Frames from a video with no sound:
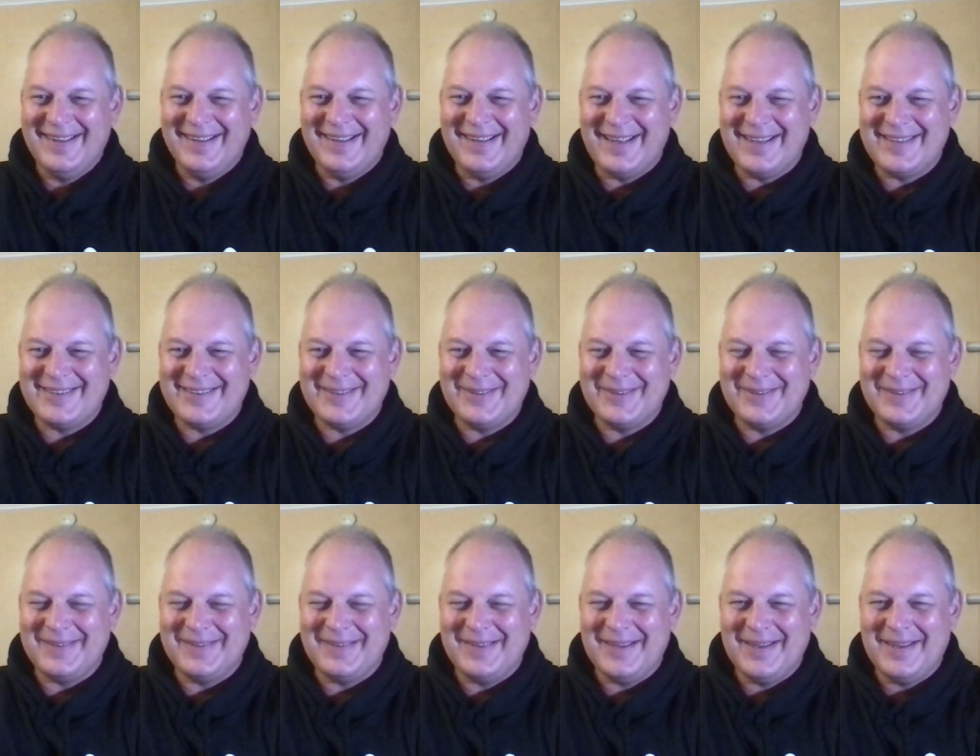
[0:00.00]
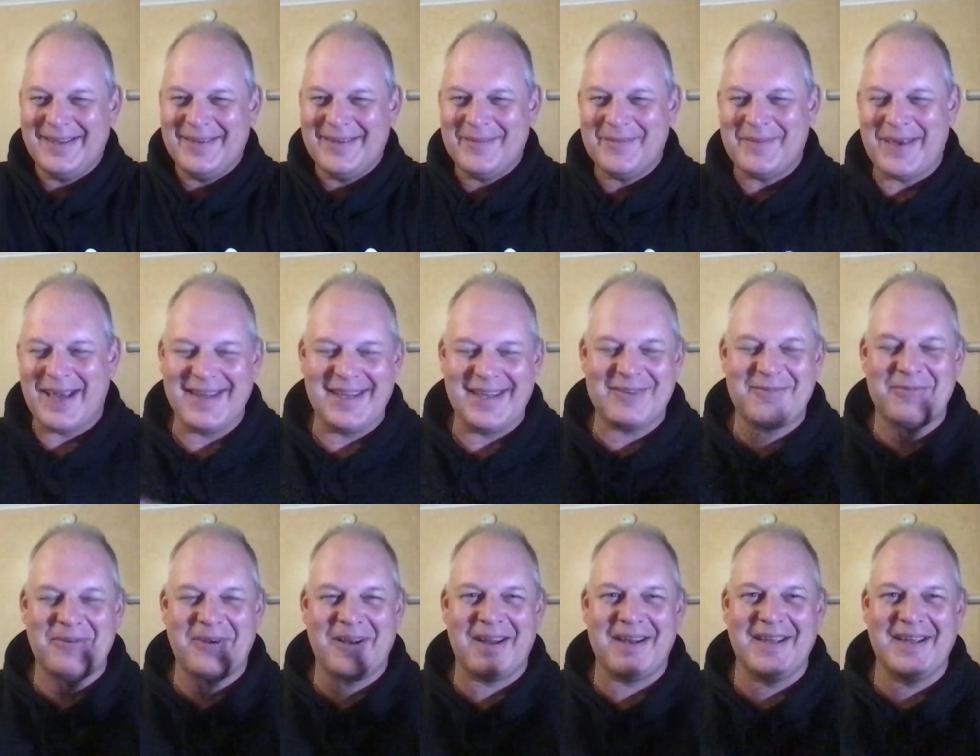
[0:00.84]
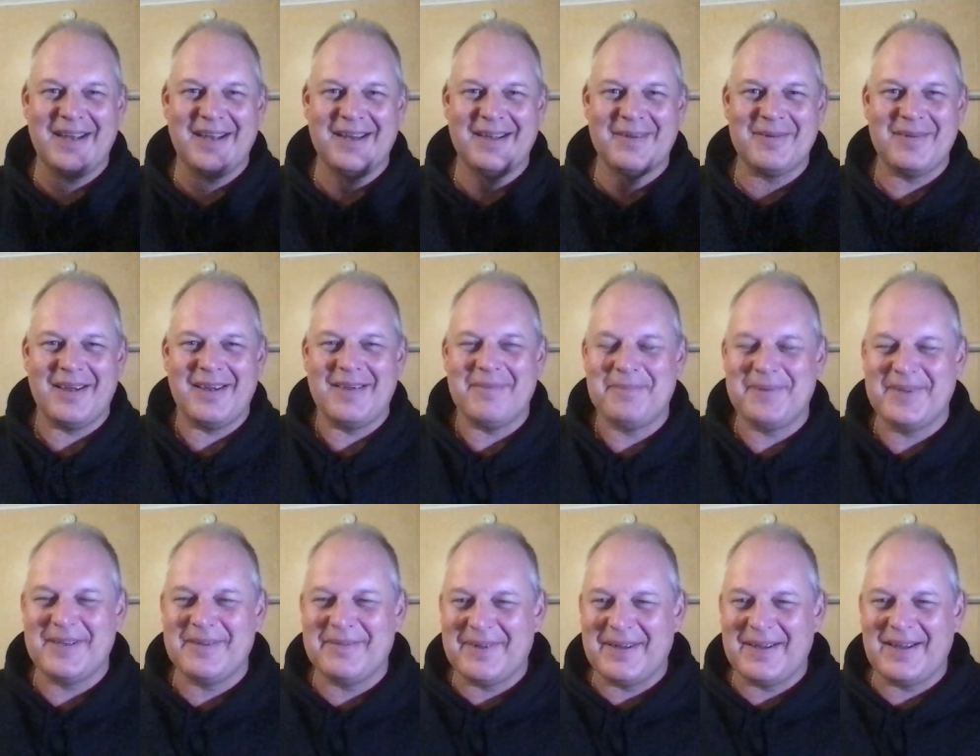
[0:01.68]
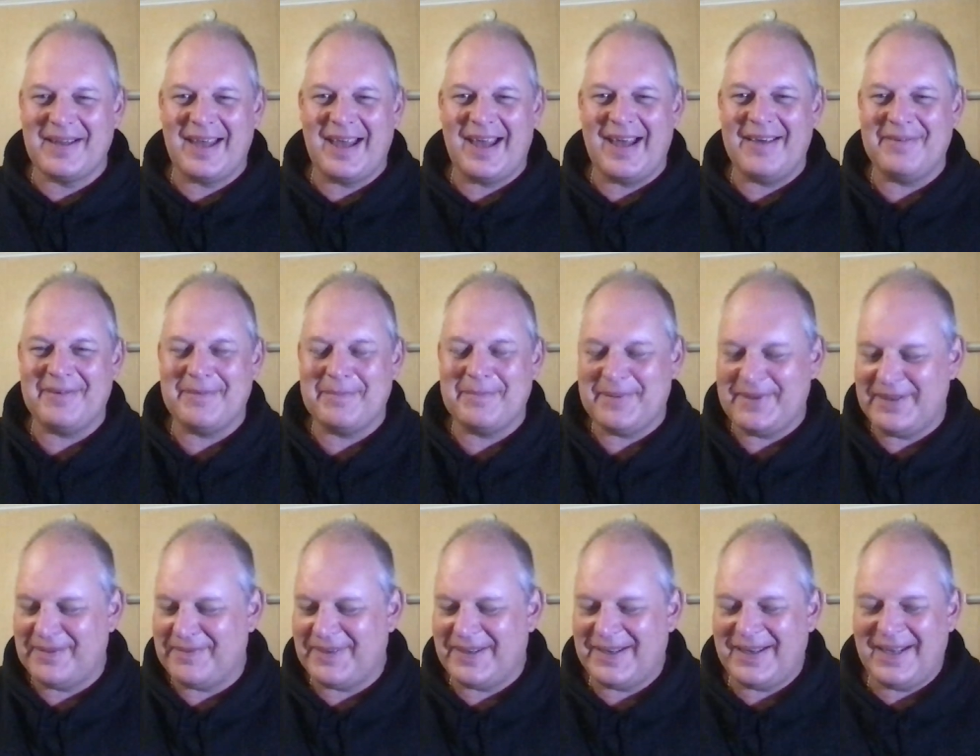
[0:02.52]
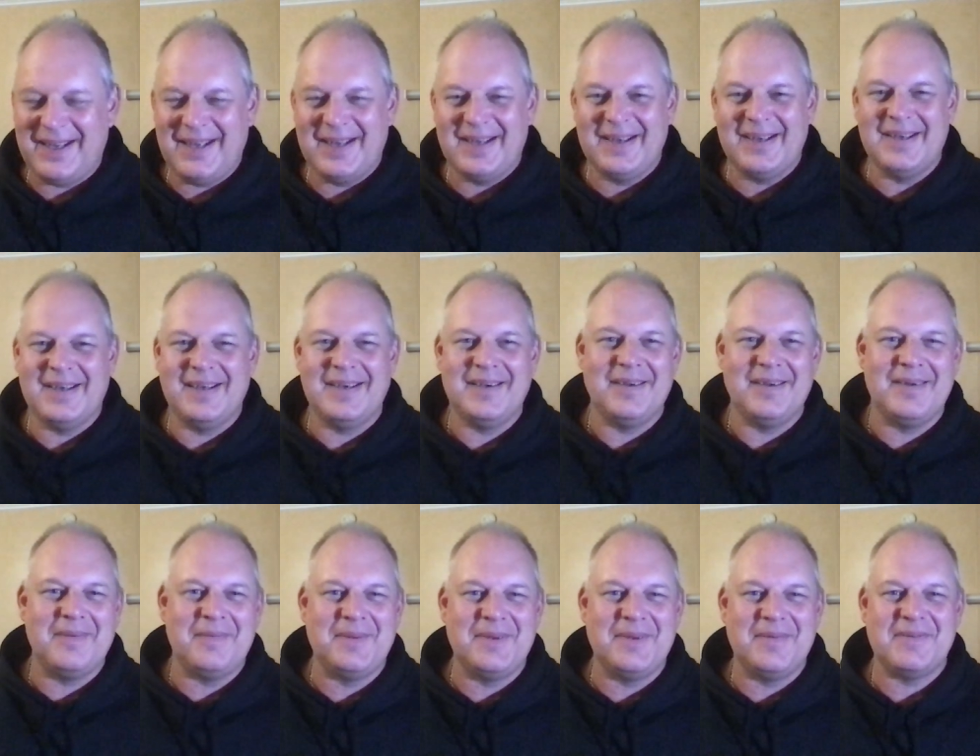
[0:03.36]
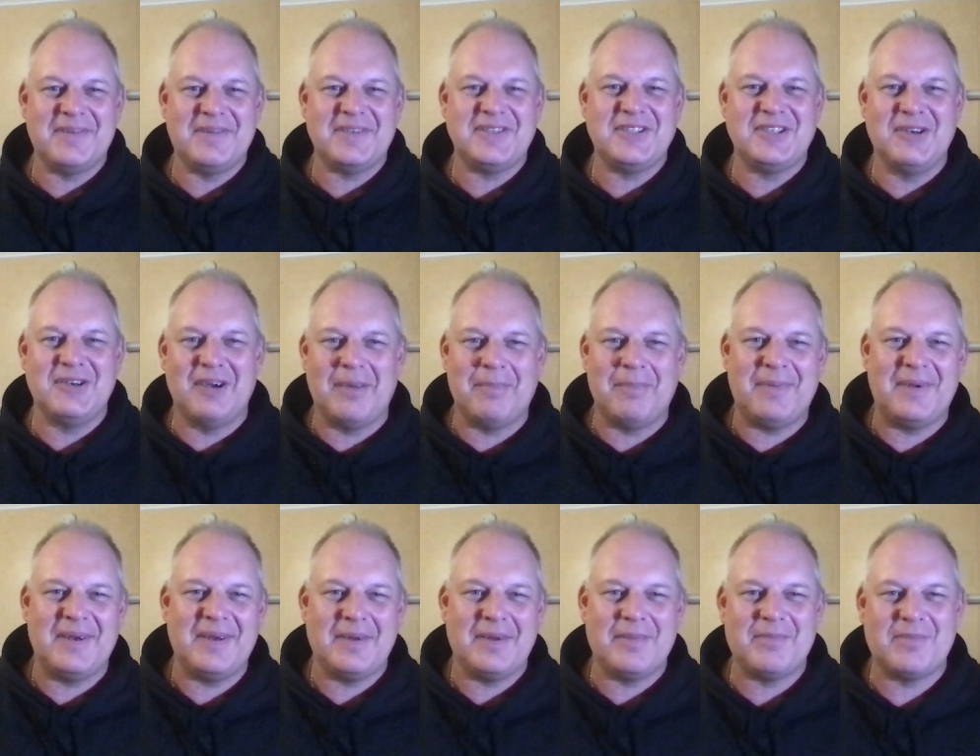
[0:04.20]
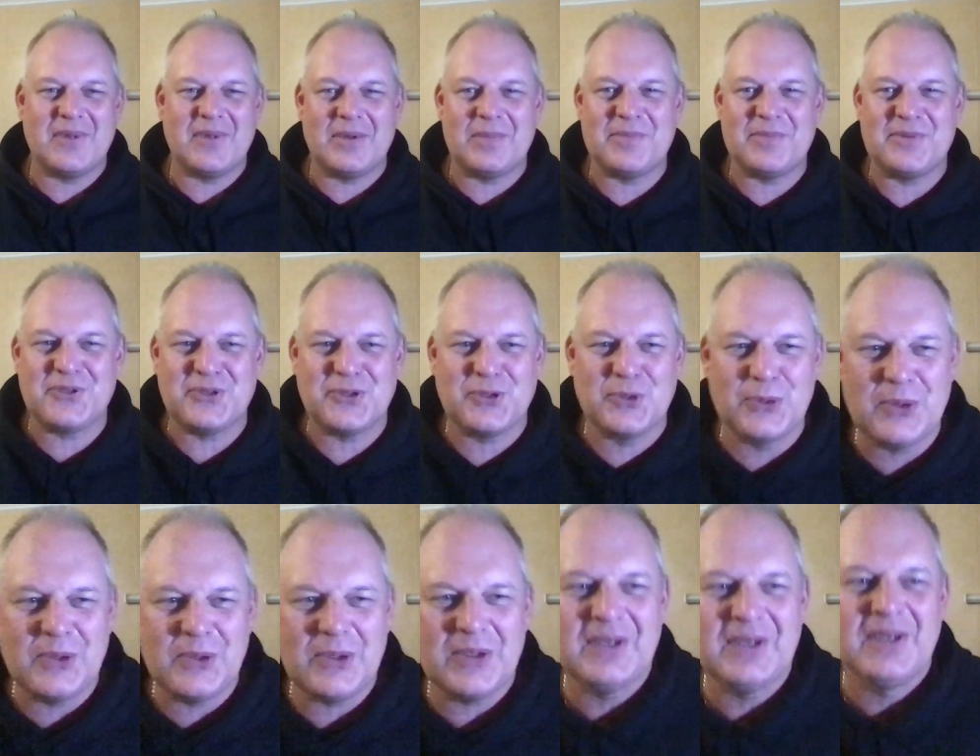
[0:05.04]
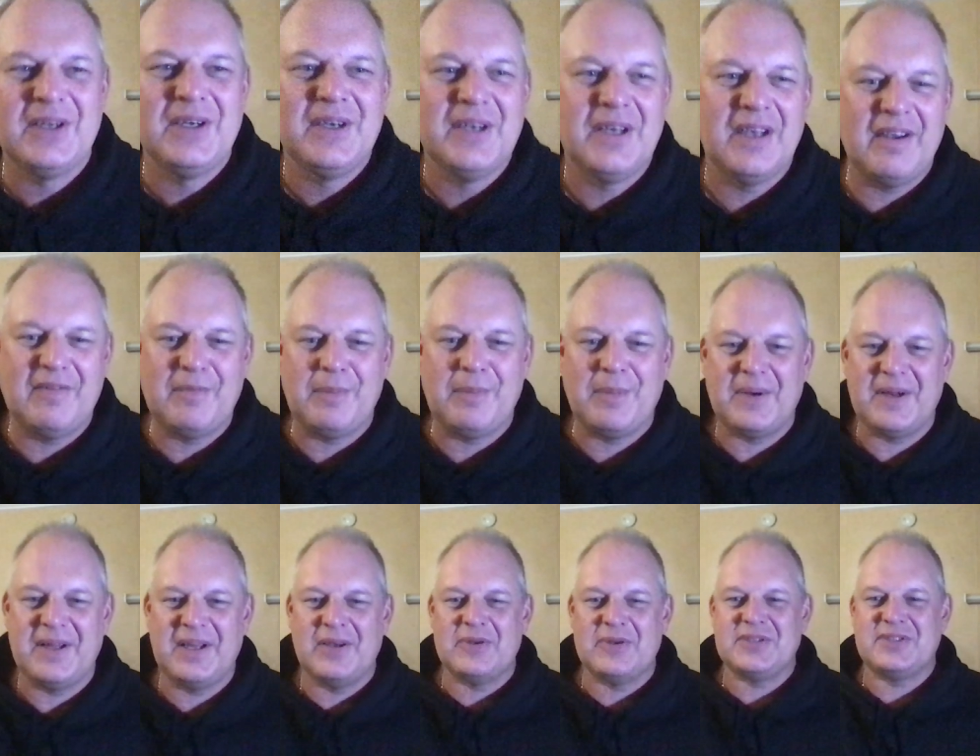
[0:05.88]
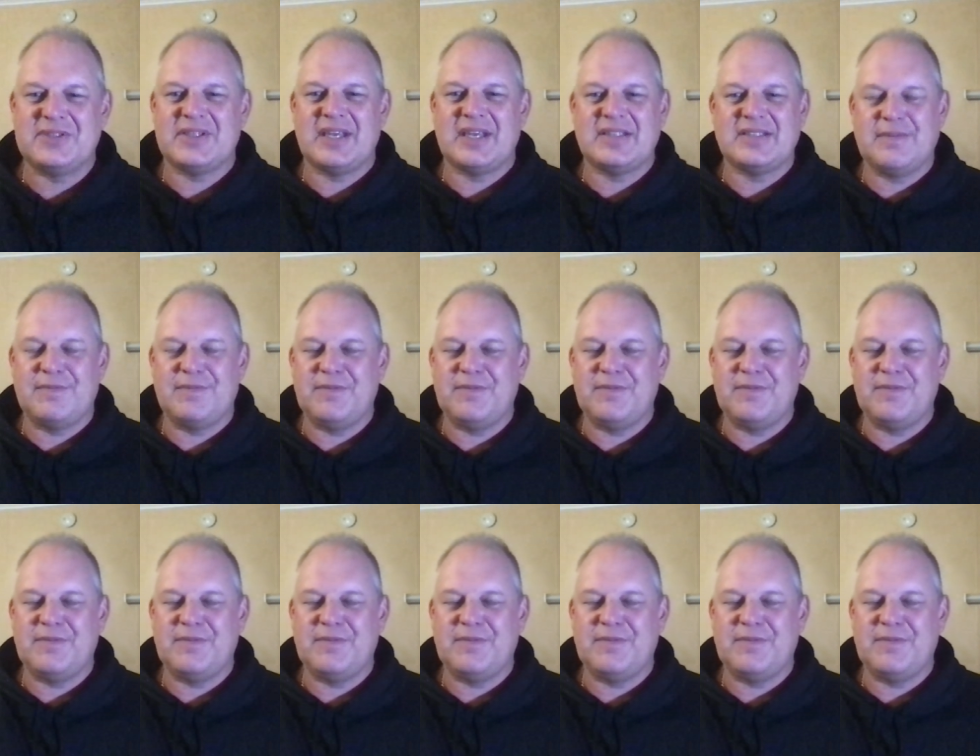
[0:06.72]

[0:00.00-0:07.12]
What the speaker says: That's good. Mate, that's what I need. A bit of a laugh, a bit of a cheer up, and I'm sure everybody else does.